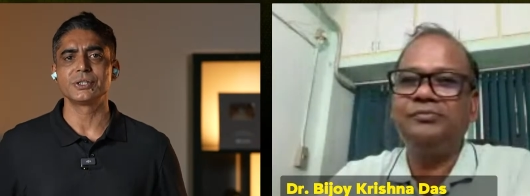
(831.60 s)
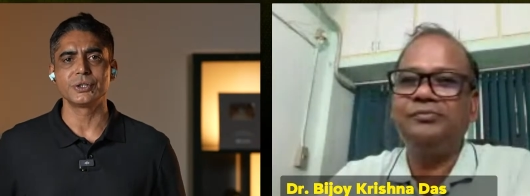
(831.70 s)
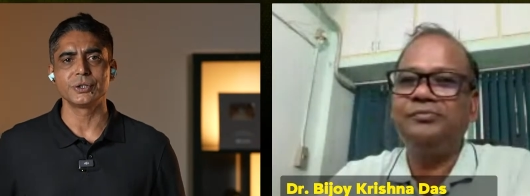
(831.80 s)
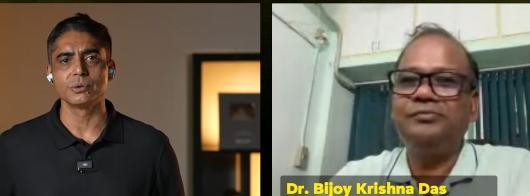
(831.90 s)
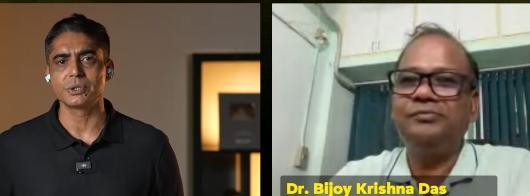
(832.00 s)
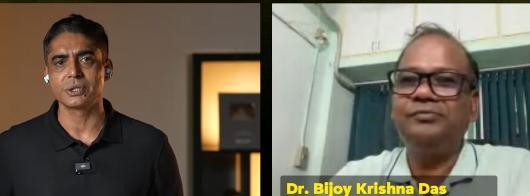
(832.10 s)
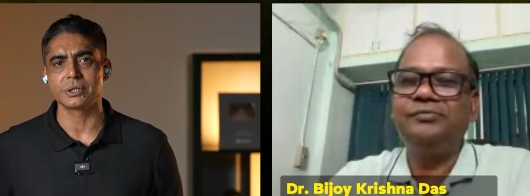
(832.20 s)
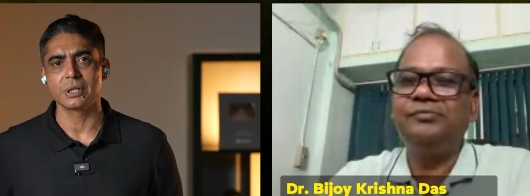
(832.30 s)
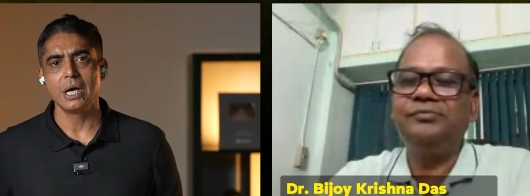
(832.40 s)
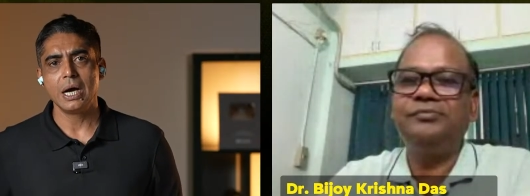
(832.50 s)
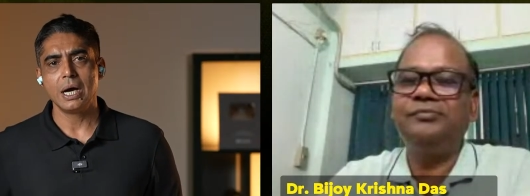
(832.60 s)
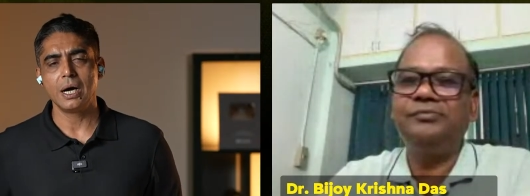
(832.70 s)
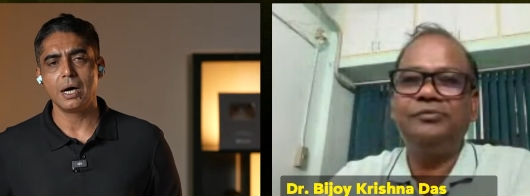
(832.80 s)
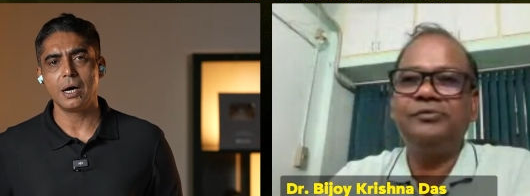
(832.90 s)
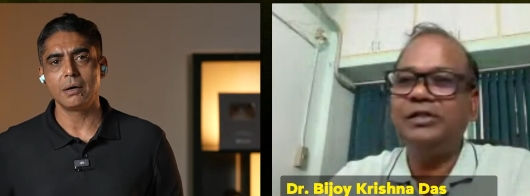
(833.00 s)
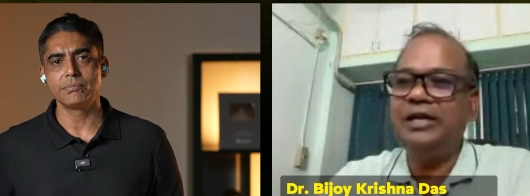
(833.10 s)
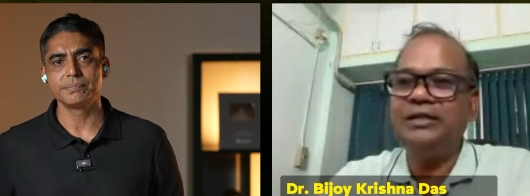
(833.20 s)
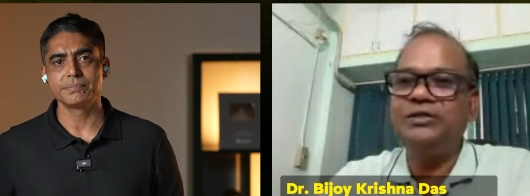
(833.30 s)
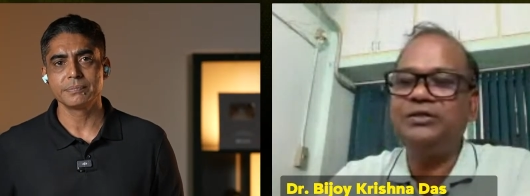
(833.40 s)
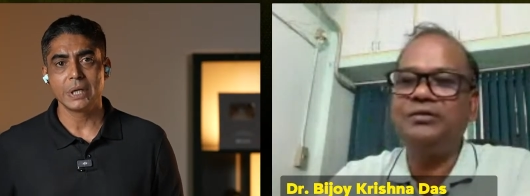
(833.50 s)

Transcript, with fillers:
Speaker 1: institutes. Um, yes.